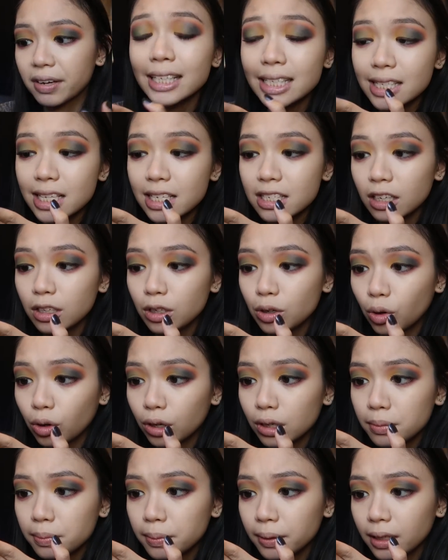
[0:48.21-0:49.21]
It's this
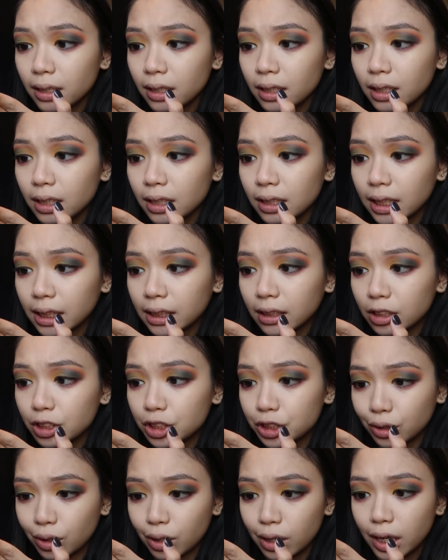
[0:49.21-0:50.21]
adorable little
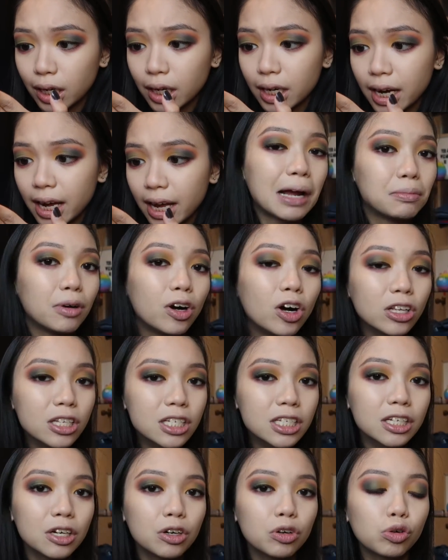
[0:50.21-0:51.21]
jar. I'm
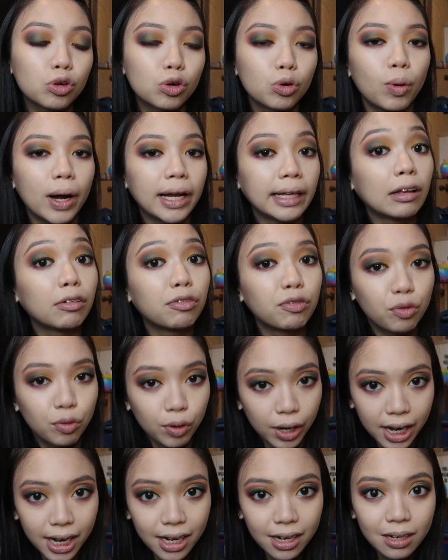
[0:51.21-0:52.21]
also quite
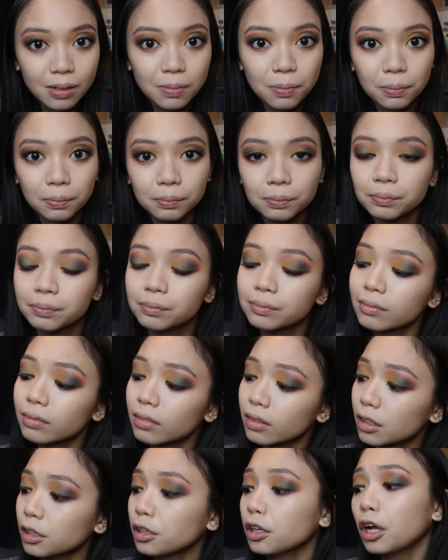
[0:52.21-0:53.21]
afraid
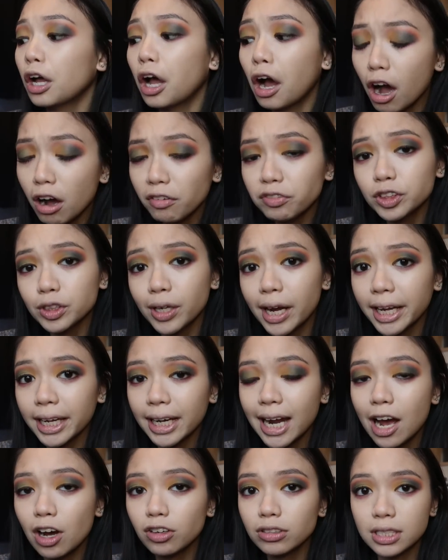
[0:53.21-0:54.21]
of trying
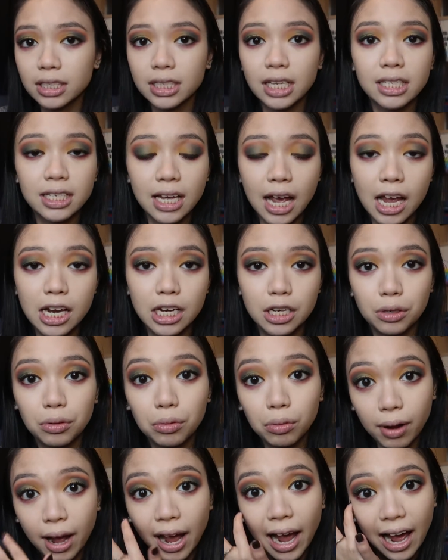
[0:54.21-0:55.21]
it out since I
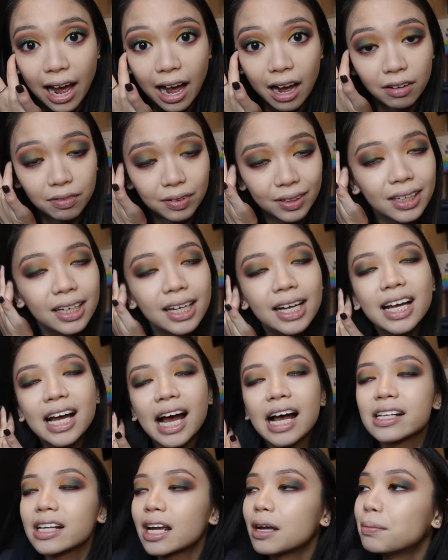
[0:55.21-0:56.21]
do have,
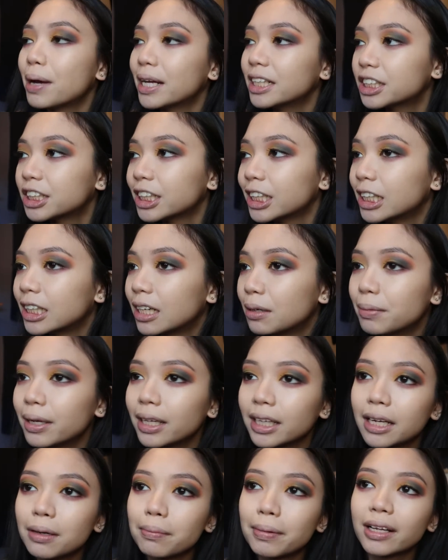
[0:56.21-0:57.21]
as I mentioned a
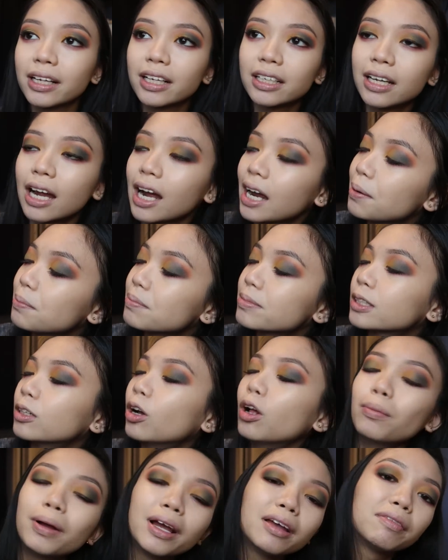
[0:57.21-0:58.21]
million times in
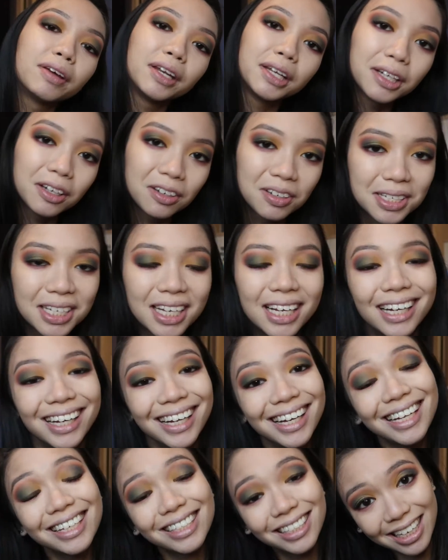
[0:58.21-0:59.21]
all my videos,
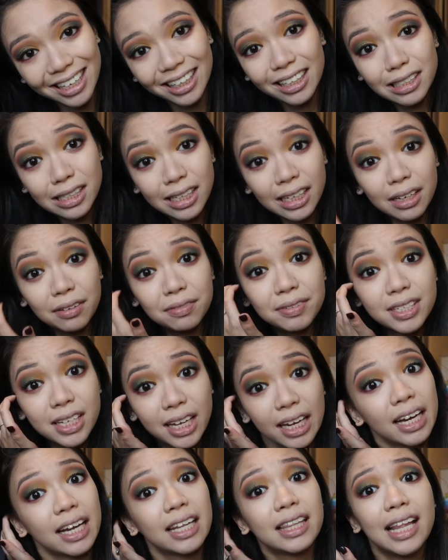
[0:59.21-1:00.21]
sensitive
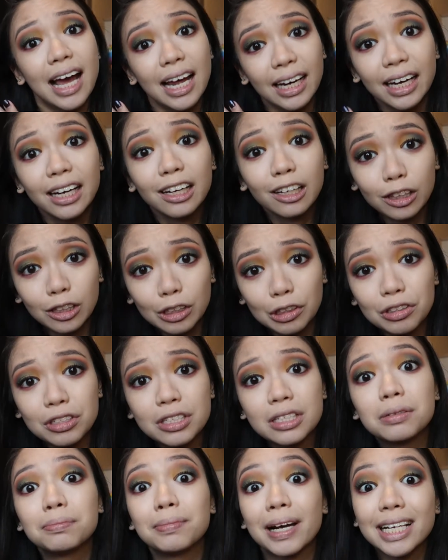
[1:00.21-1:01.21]
skin, and that
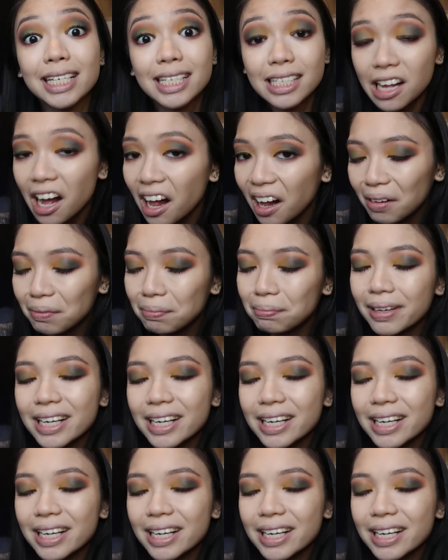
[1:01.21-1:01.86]
includes my scalp.